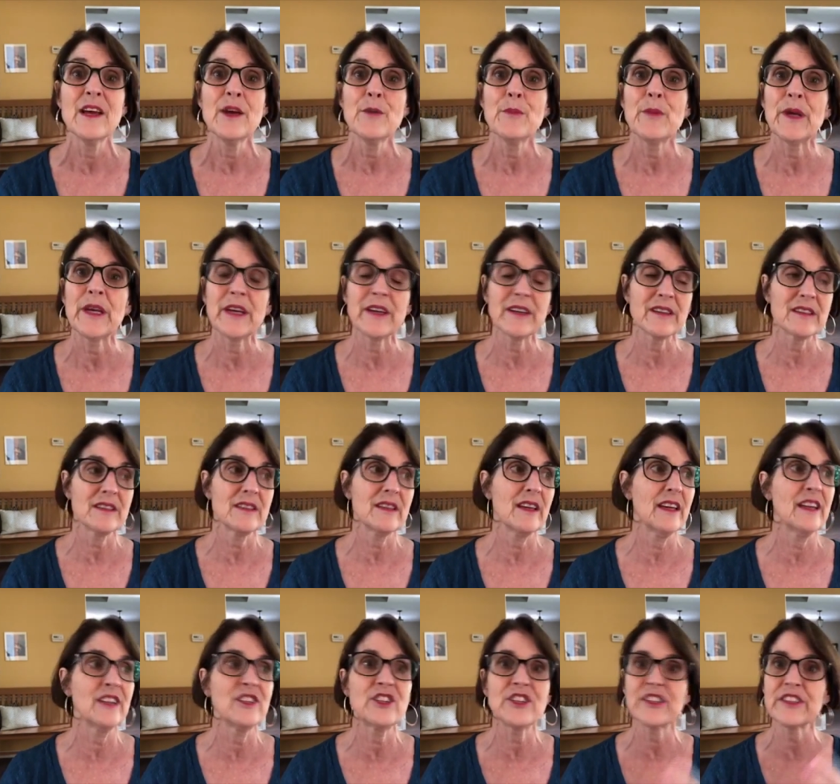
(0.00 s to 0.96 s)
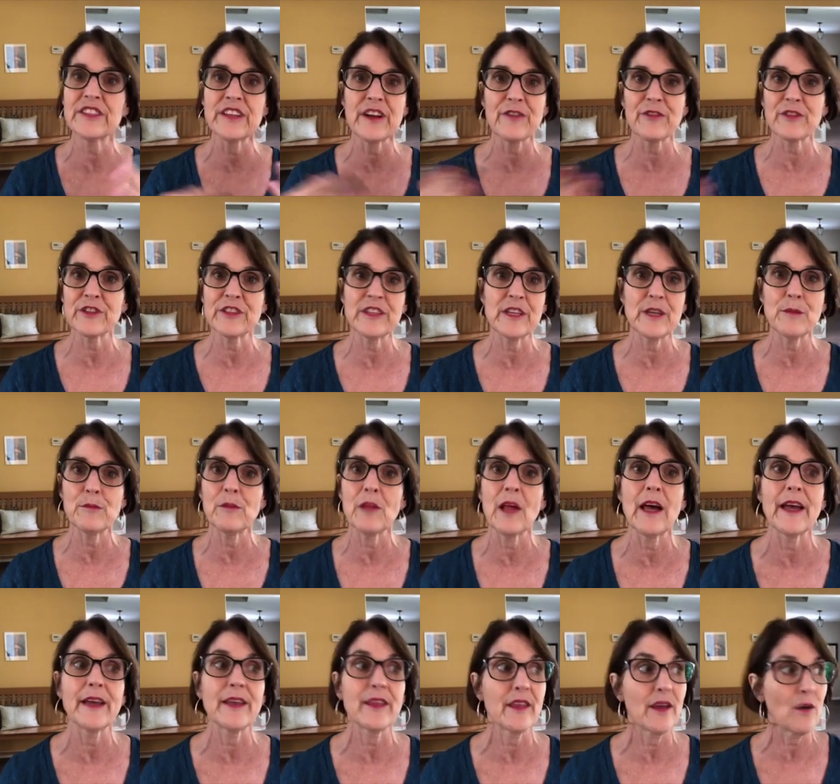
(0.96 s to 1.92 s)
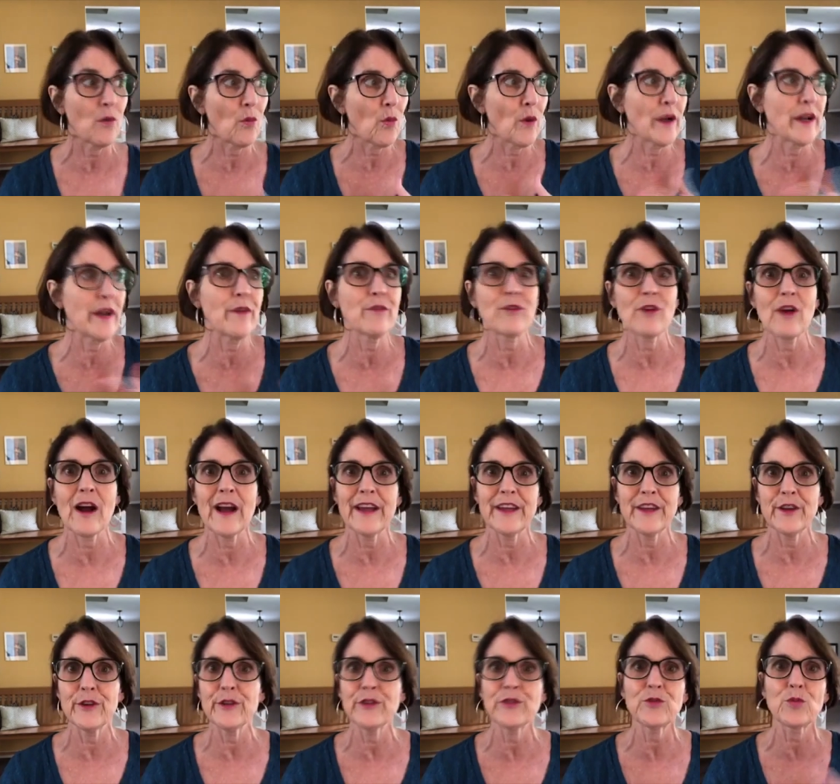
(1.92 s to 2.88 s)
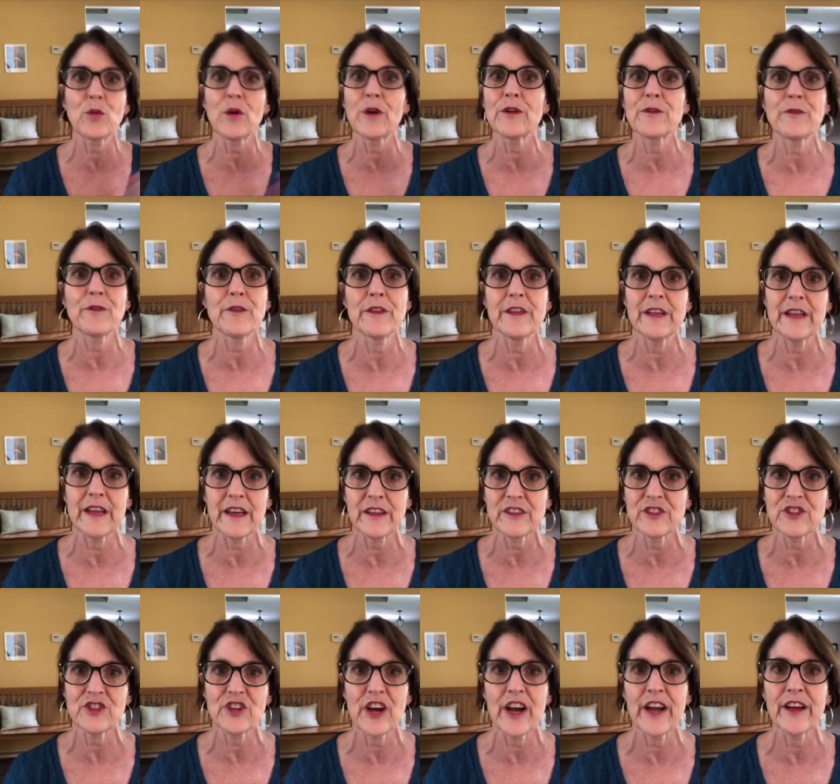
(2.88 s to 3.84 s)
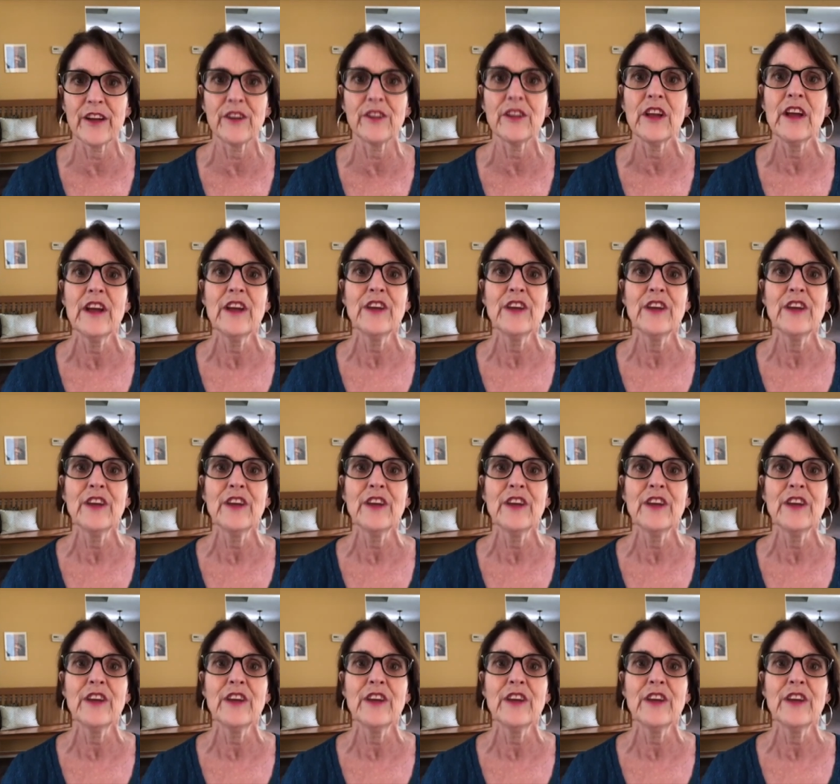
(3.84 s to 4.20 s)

because it just never seemed like whatever I used worked for the next child.